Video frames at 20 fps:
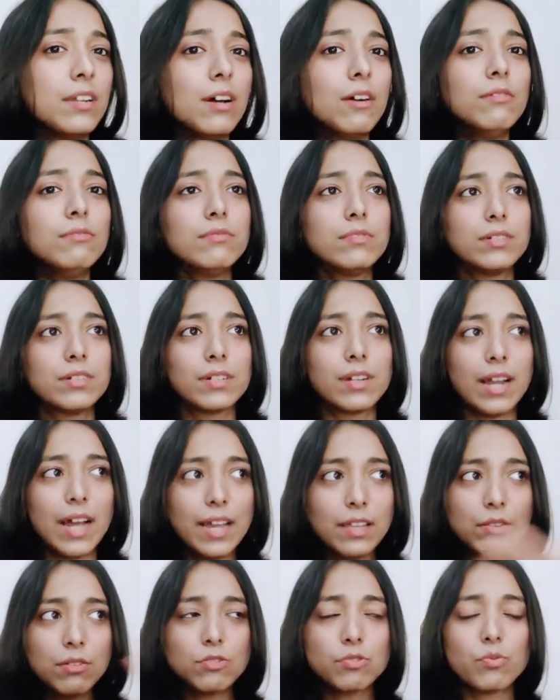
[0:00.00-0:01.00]
Now
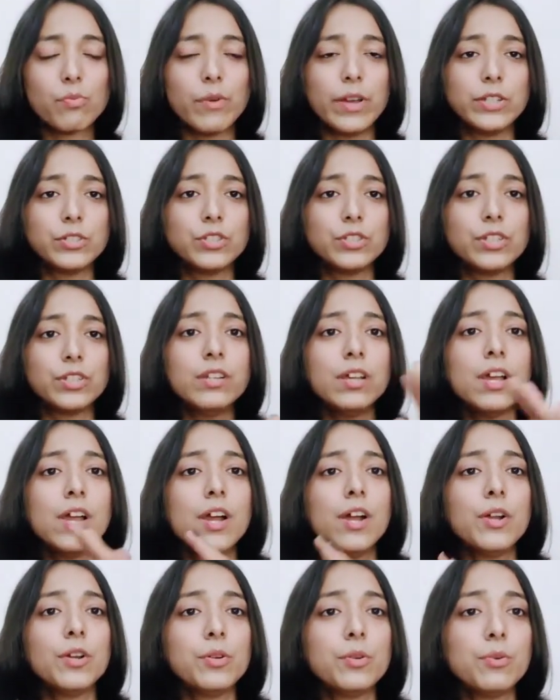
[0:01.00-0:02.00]
try those question
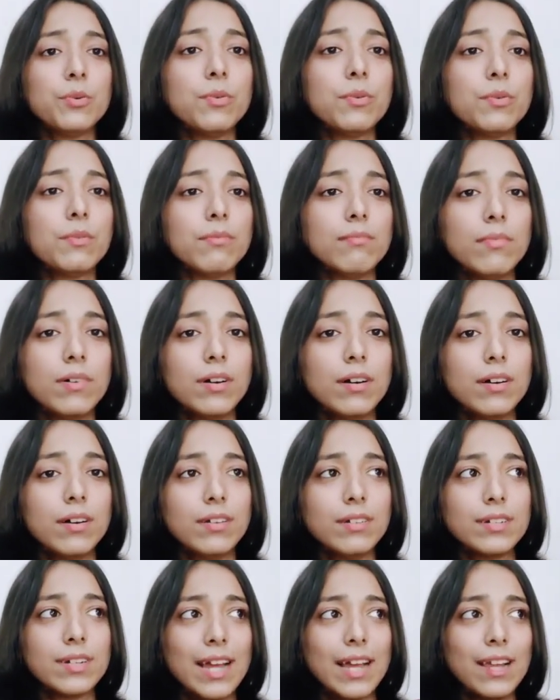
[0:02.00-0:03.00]
to
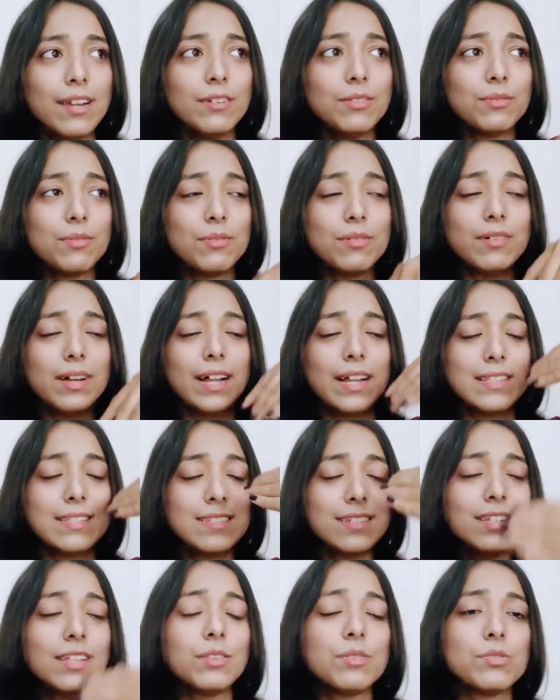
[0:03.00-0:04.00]
try the
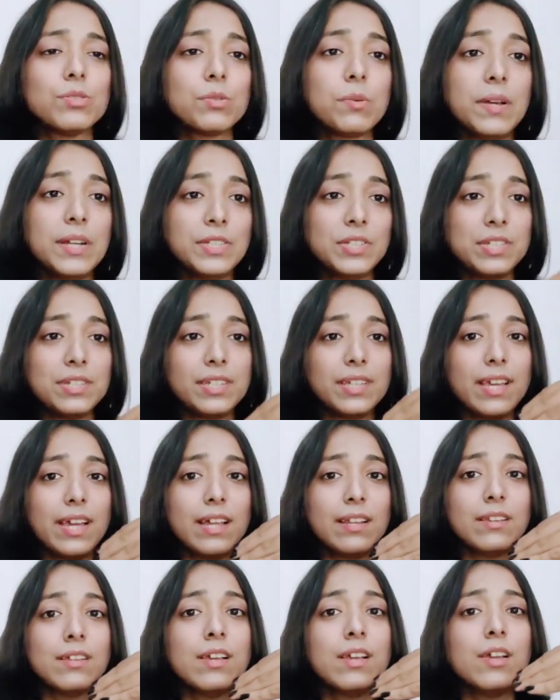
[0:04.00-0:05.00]
answering those question
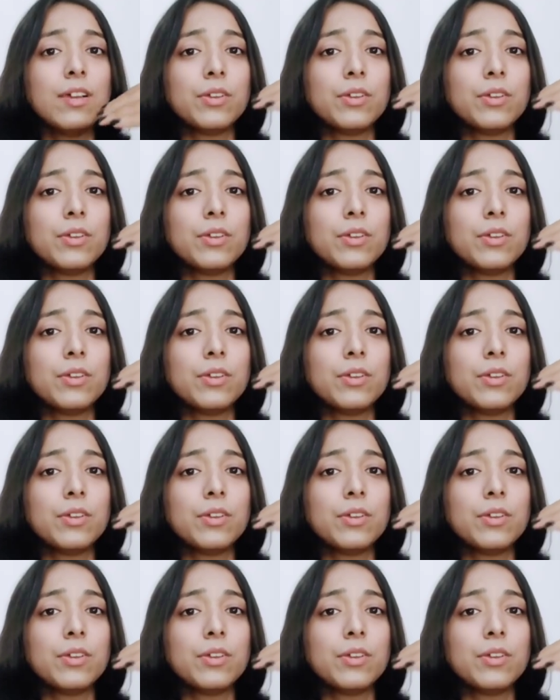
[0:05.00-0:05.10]
again.